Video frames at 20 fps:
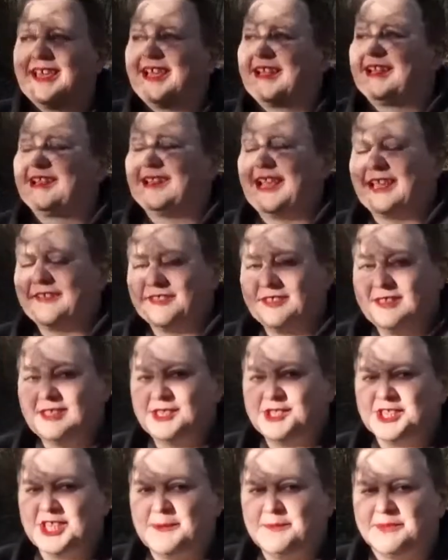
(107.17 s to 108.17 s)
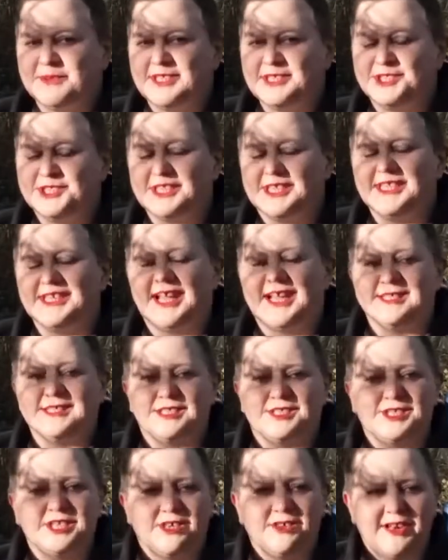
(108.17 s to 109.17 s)
Like the Union Chain Bridge, it has a
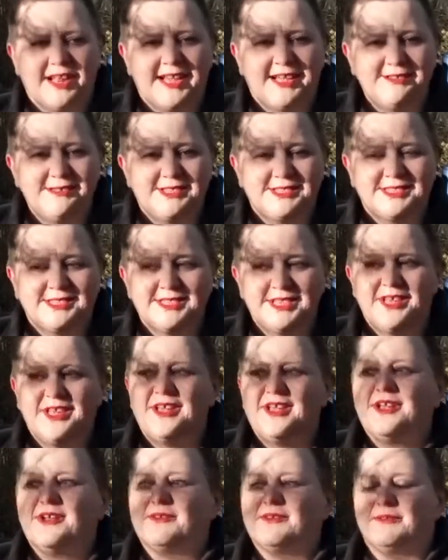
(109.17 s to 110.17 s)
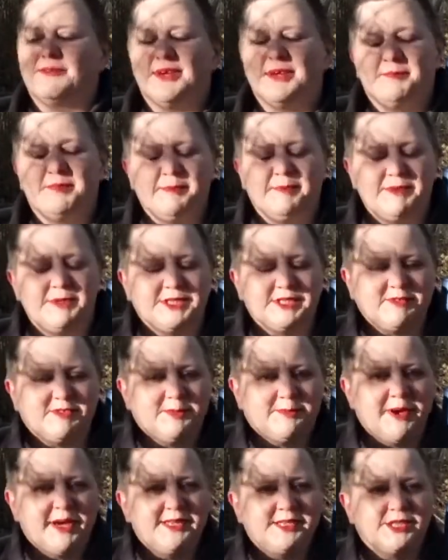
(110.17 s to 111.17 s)
toll house where people used to have
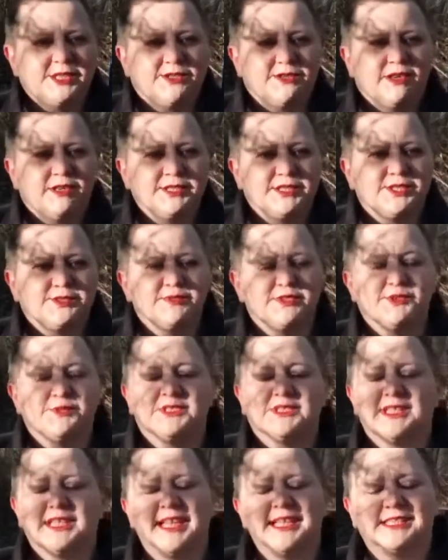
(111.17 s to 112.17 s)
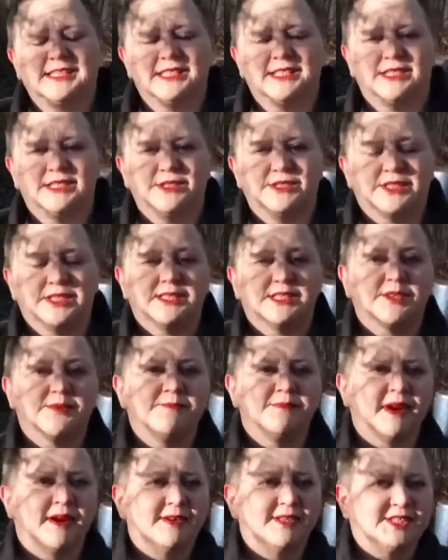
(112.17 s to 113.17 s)
to pay to cross, which was later used as a
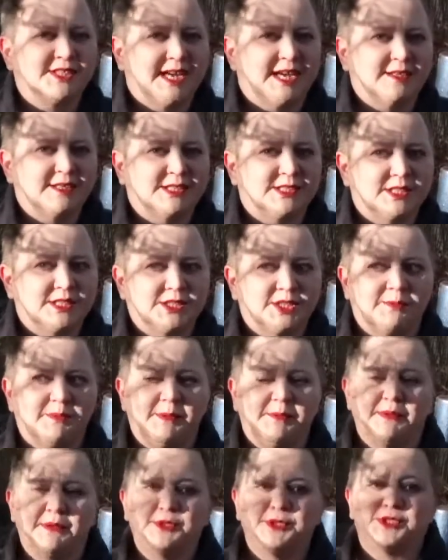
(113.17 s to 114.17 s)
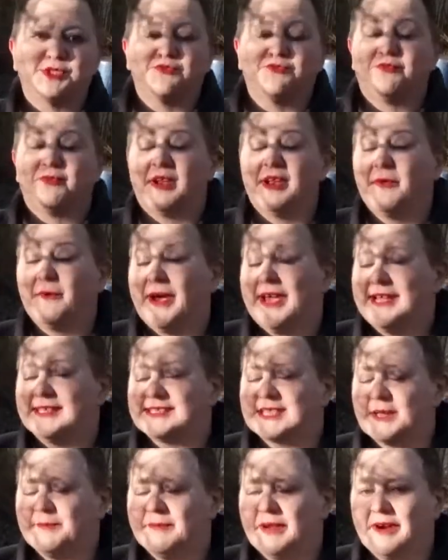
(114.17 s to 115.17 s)
marriage house. So people used to run away
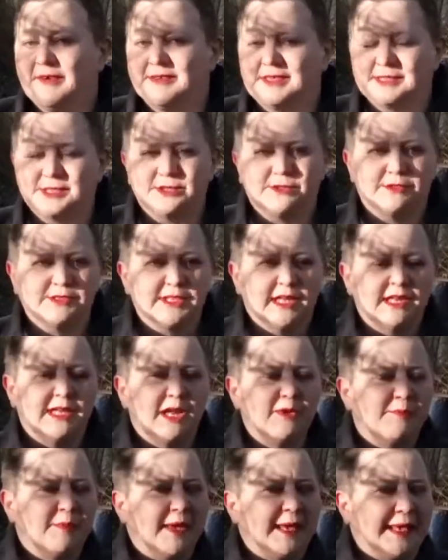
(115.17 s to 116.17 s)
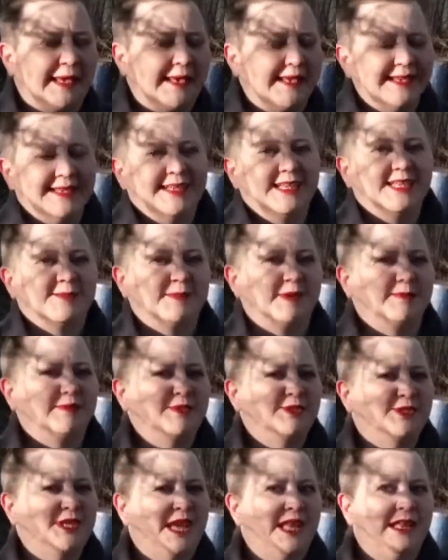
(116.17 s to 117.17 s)
to get married. It's called eloping. People
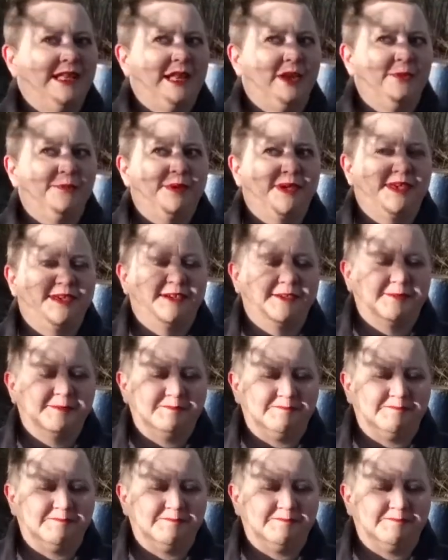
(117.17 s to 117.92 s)
used to elope here.